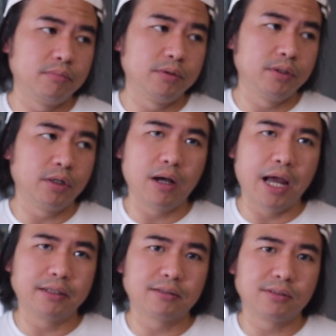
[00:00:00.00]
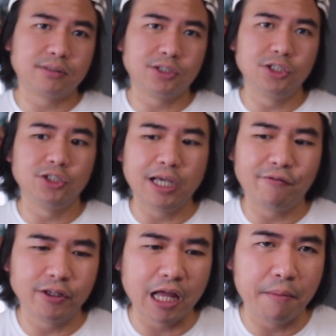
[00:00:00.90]
you know, she's
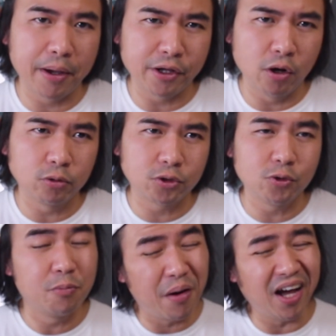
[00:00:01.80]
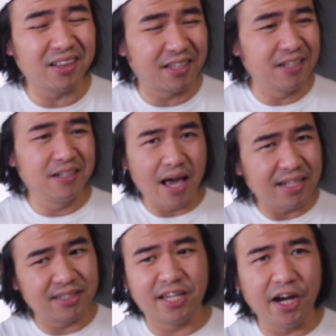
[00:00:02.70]
definitely not my go-to, but
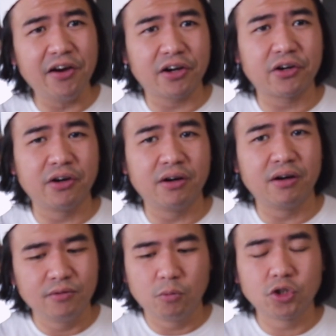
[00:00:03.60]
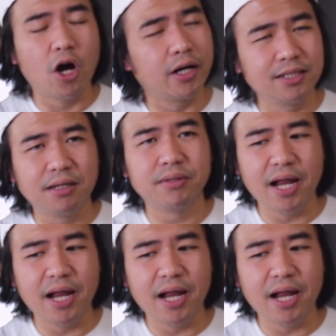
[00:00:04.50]
as a character, we're talking something